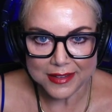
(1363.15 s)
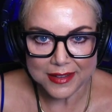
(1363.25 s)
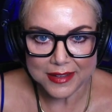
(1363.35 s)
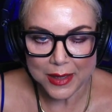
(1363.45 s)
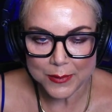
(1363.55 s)

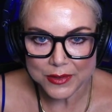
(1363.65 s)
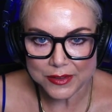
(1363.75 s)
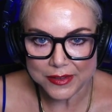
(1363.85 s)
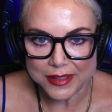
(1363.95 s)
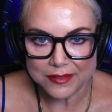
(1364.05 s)

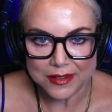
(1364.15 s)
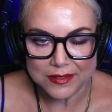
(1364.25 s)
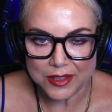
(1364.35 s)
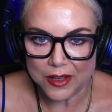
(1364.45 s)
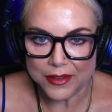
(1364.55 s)
absolutely
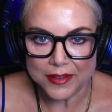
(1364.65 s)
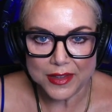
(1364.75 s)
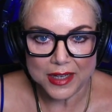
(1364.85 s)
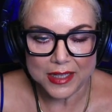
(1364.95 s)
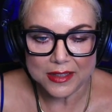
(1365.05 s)
love it
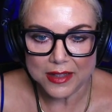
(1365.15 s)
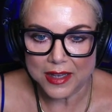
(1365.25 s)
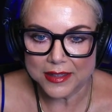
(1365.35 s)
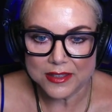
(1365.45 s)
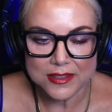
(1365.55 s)
that I can,
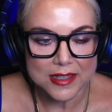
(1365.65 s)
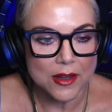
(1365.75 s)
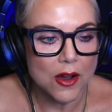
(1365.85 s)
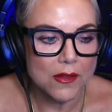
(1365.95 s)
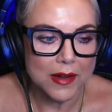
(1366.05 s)
I can just say,
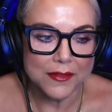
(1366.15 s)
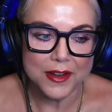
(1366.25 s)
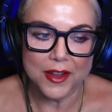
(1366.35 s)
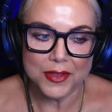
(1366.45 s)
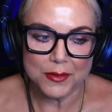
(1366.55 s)
oh, I've
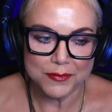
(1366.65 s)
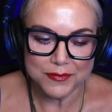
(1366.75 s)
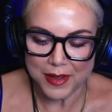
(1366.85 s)
got the,